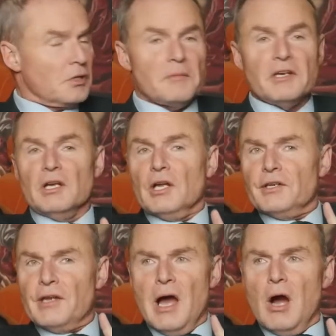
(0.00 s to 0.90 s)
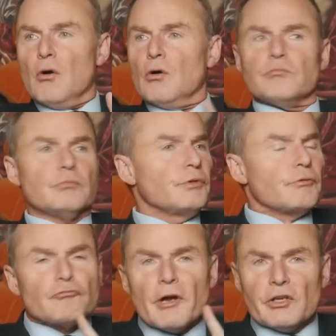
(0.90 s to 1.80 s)
I mean, now
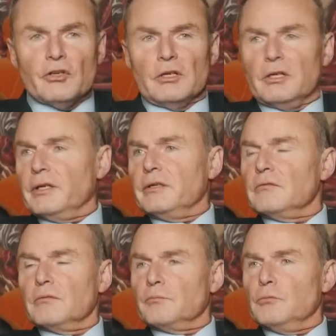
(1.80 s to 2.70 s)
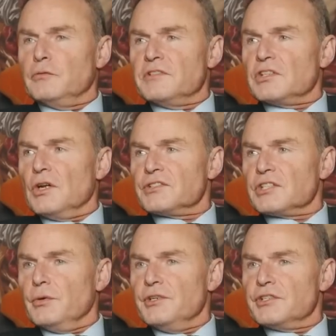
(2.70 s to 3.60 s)
regularly movie stars
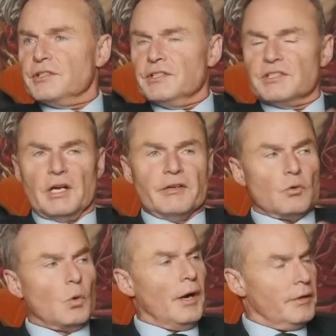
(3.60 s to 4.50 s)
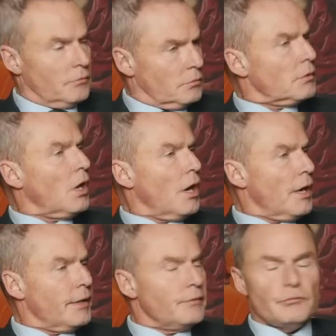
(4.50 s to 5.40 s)
go into these kind of quite
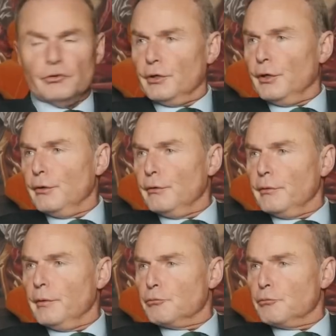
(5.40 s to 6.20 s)
high, you know, mm.